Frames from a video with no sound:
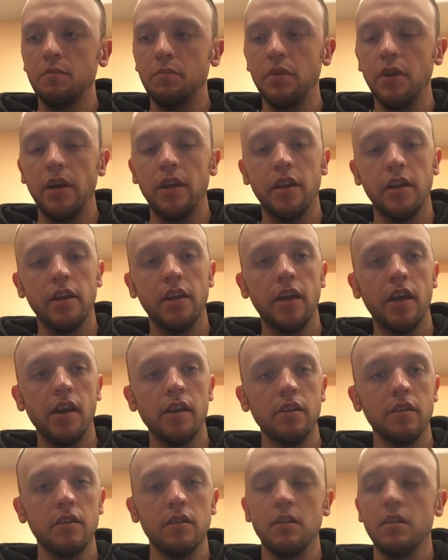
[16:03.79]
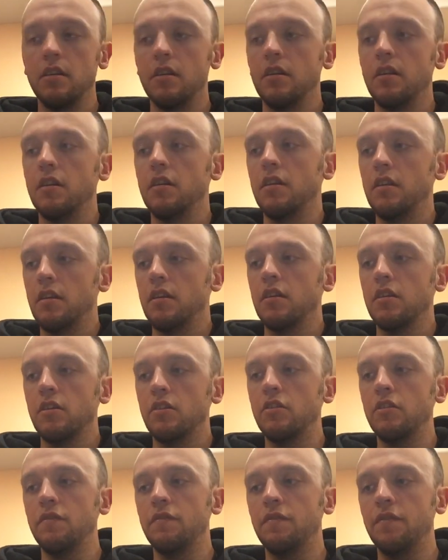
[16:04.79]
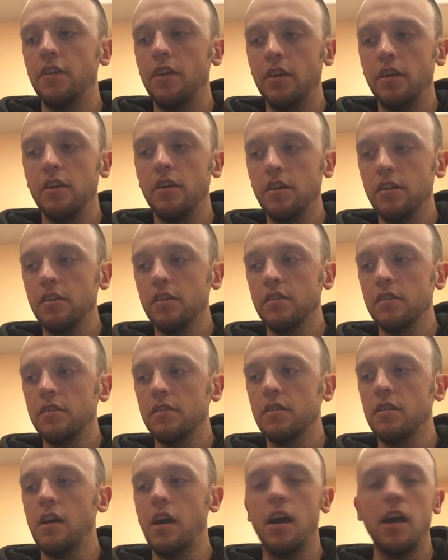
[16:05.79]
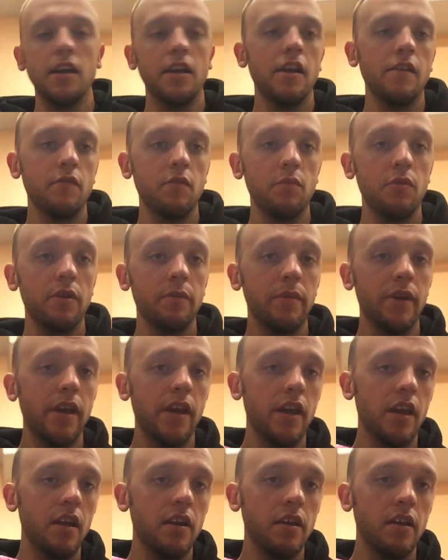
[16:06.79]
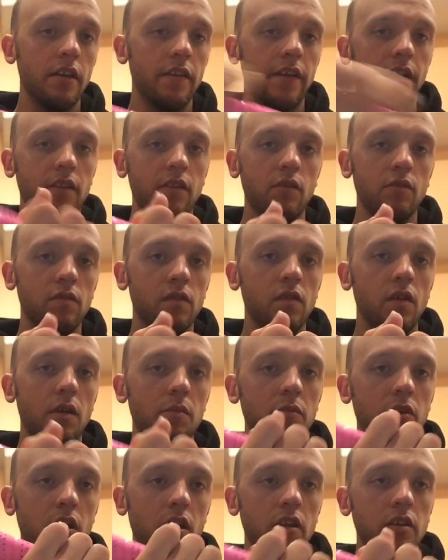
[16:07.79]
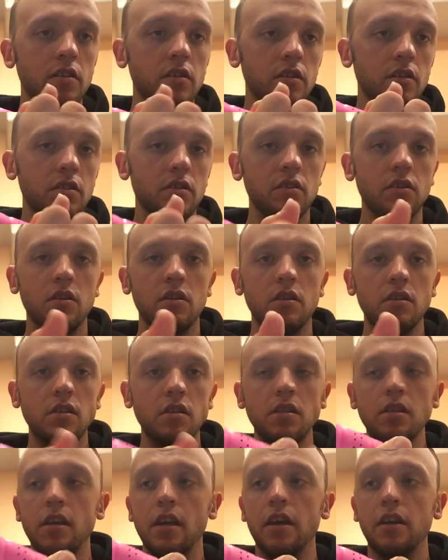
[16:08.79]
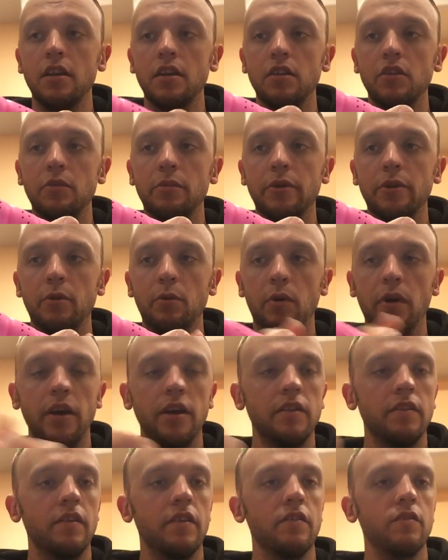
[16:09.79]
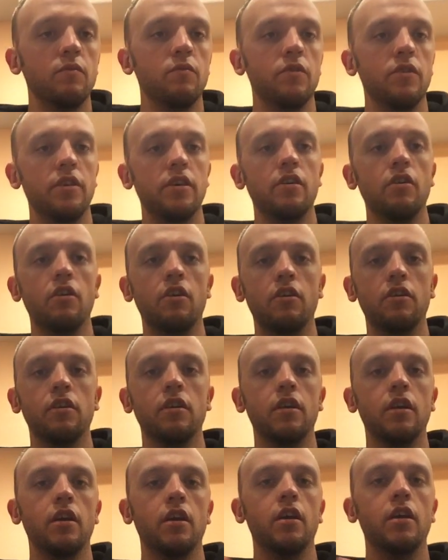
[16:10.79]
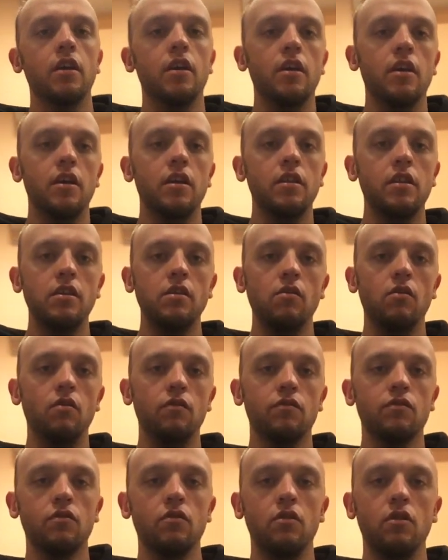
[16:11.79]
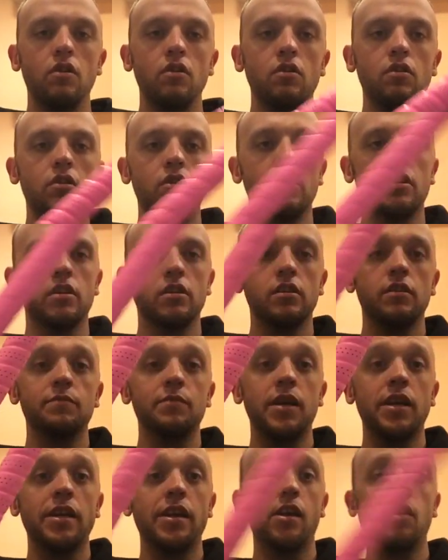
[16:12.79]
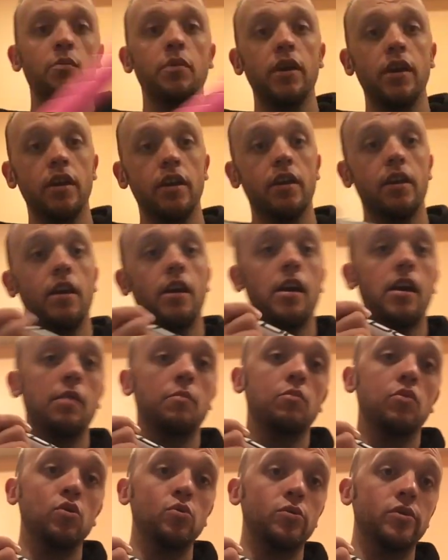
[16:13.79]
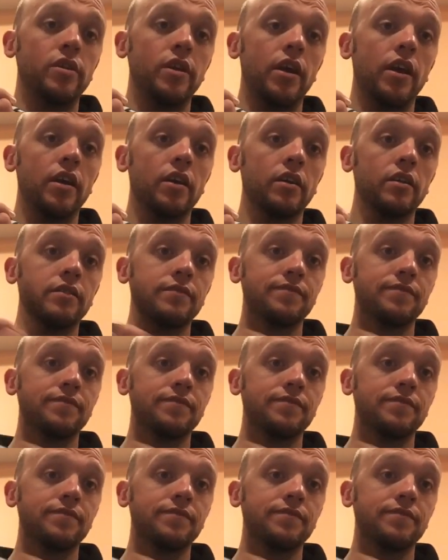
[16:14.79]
But again, good feel. I never bring my hand down that low, so I'm not as concerned, and a little bit of white doesn't really hurt the overall look of my now pink and blue stick.